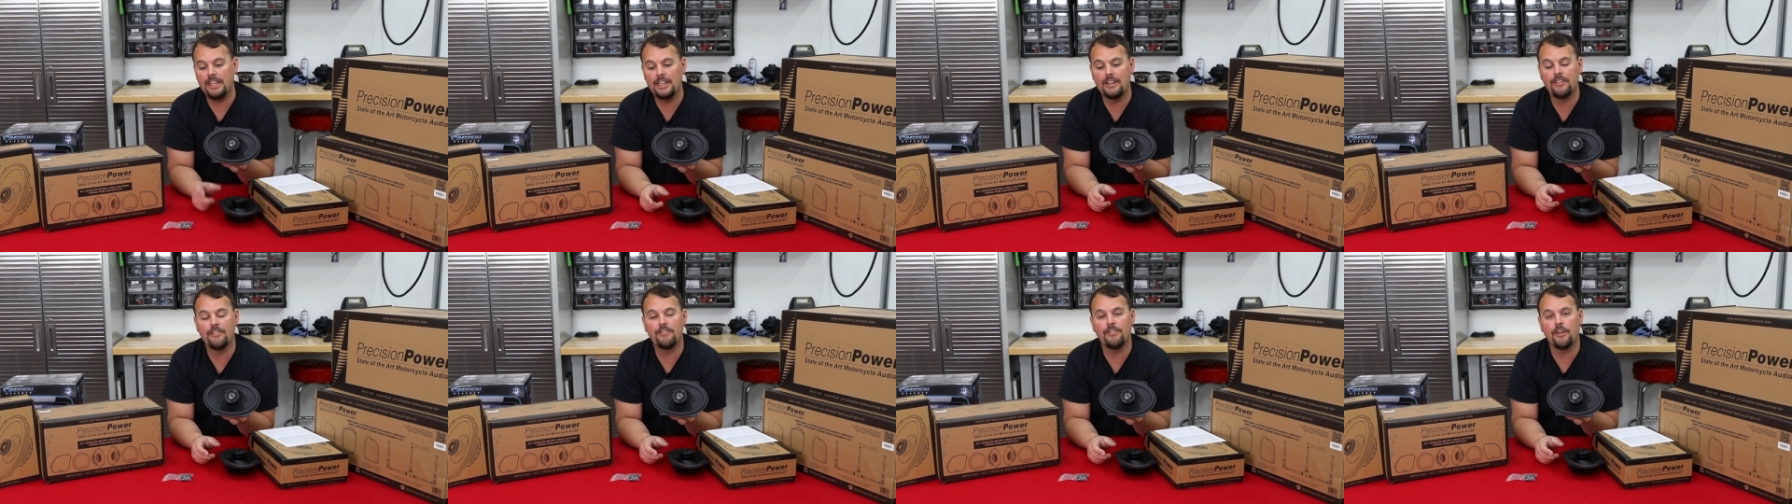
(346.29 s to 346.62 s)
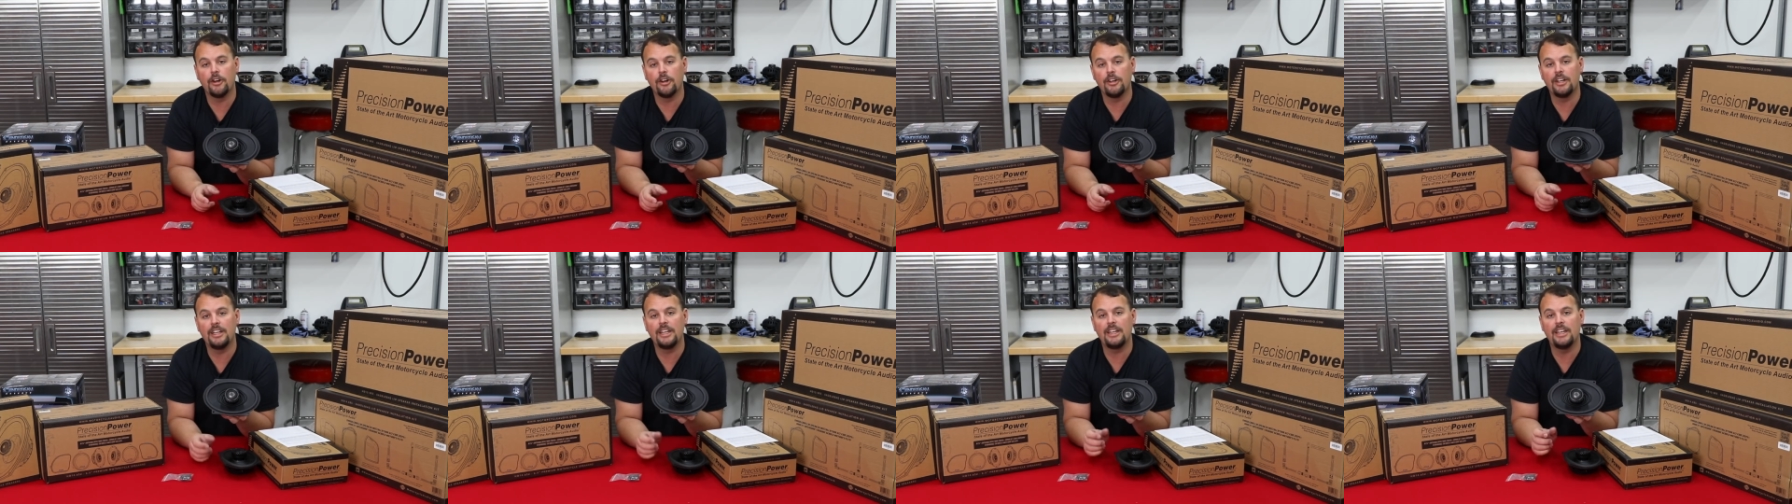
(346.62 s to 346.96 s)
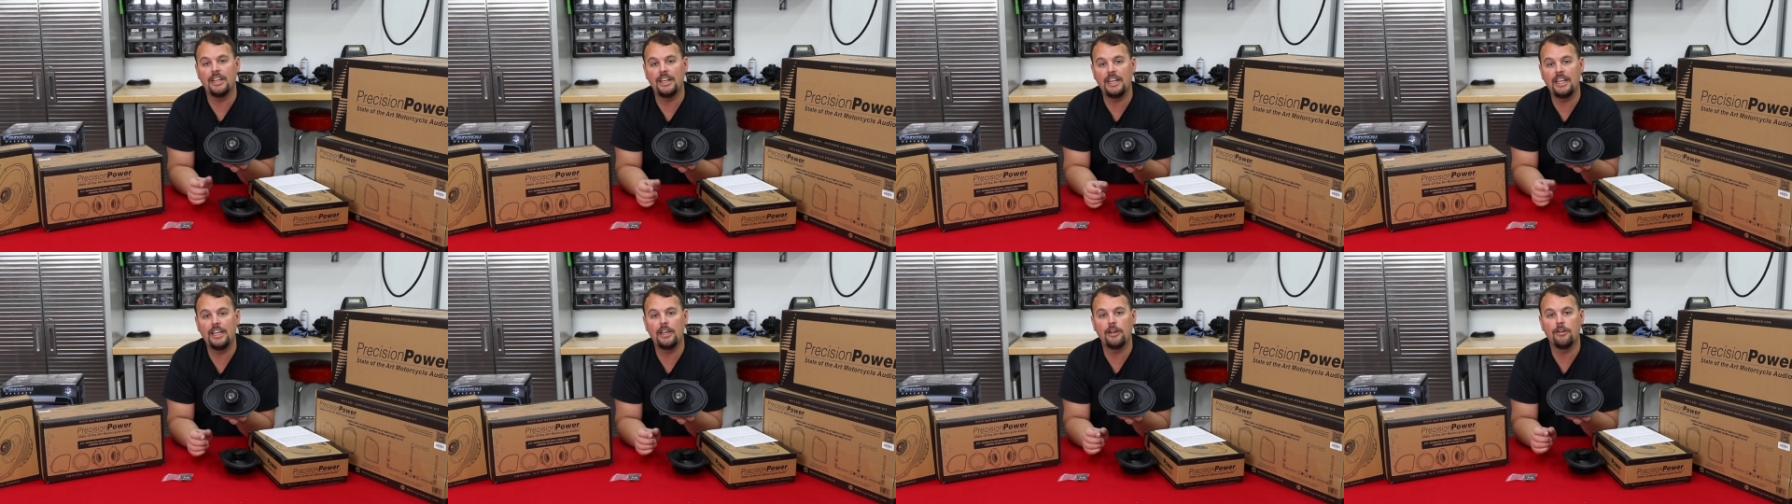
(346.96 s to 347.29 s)
inverted
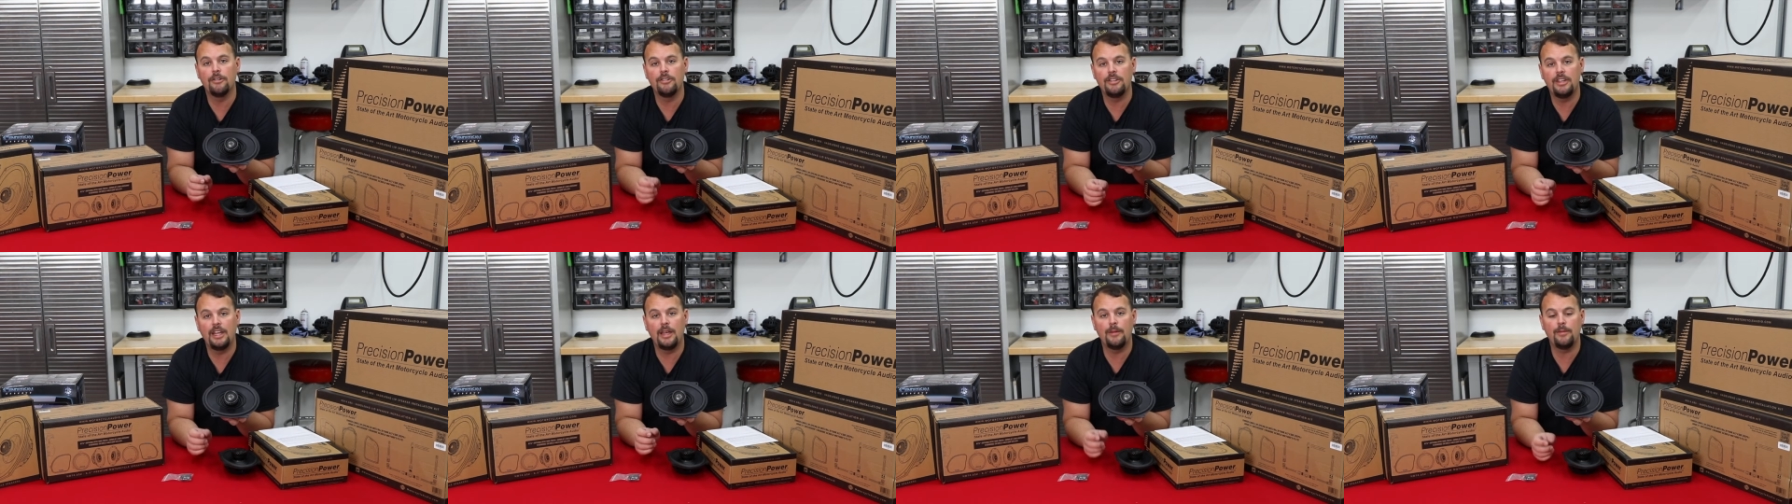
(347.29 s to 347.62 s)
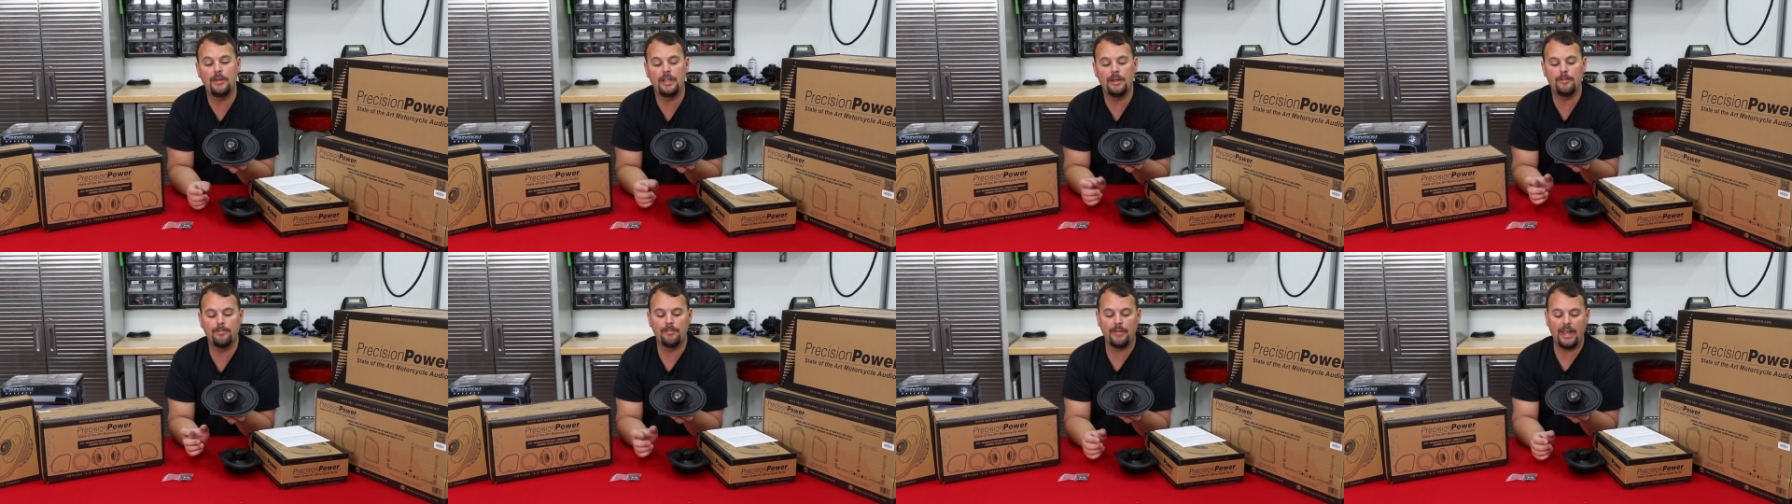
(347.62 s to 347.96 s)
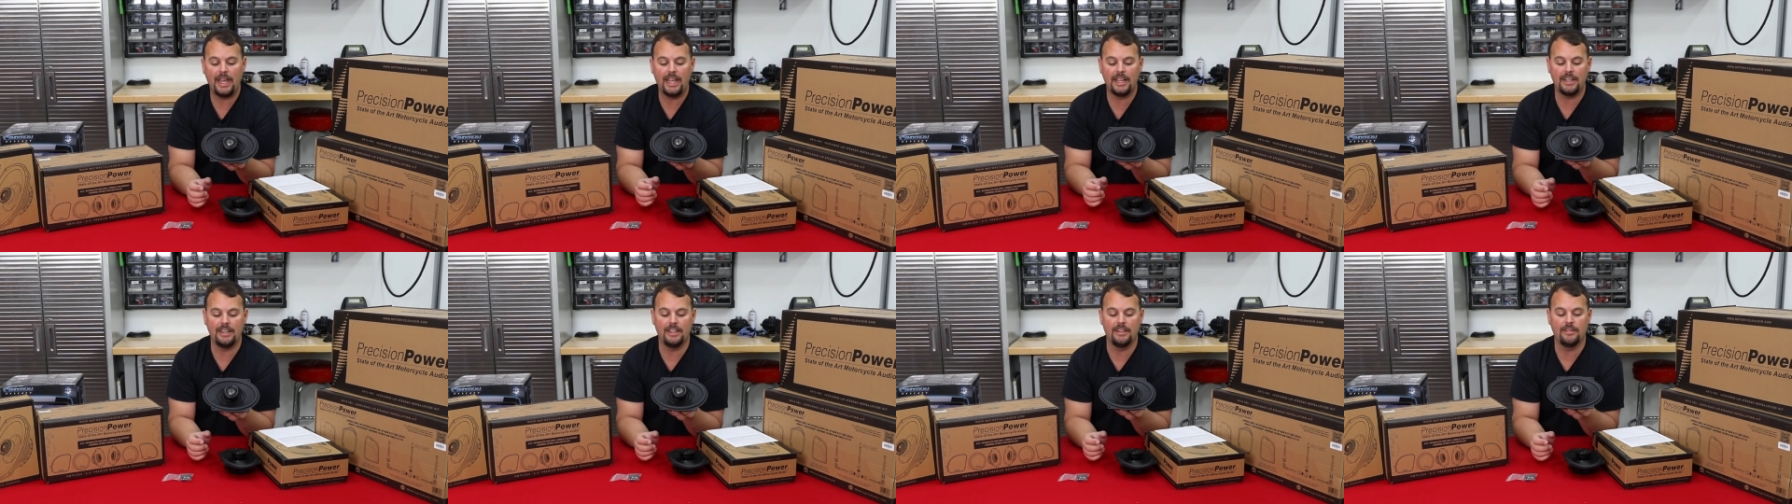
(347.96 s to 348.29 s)
neodymium
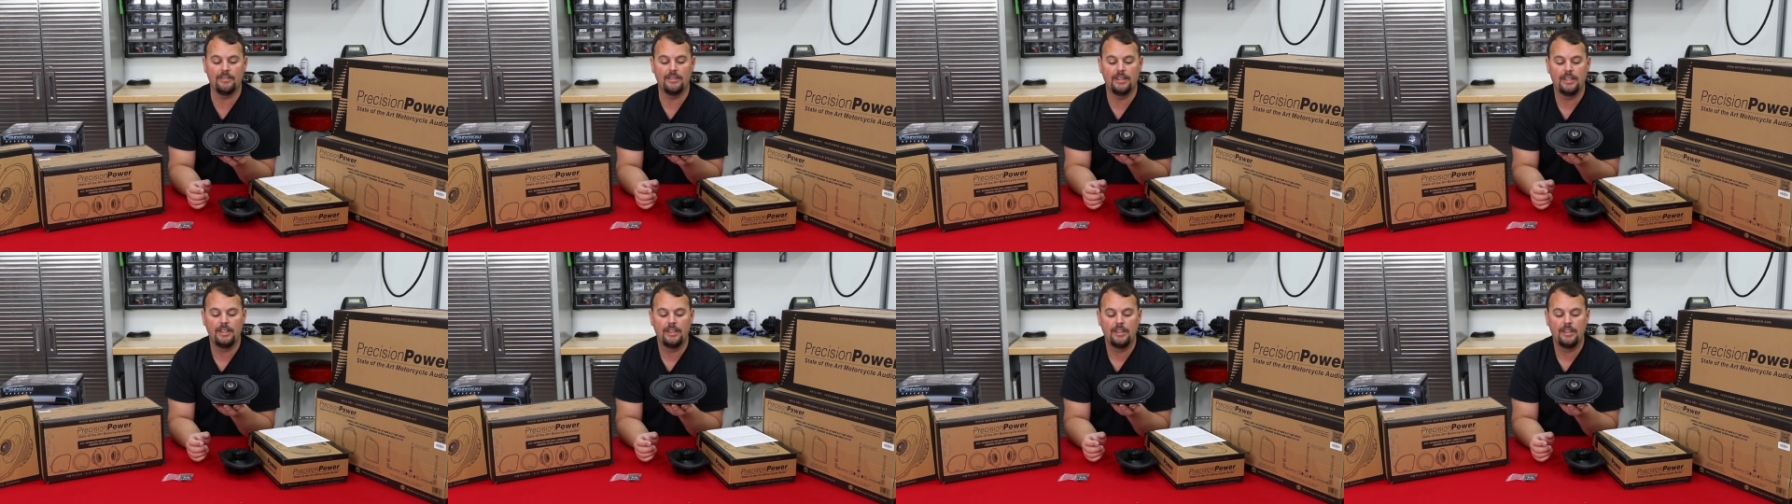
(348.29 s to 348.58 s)
magnet.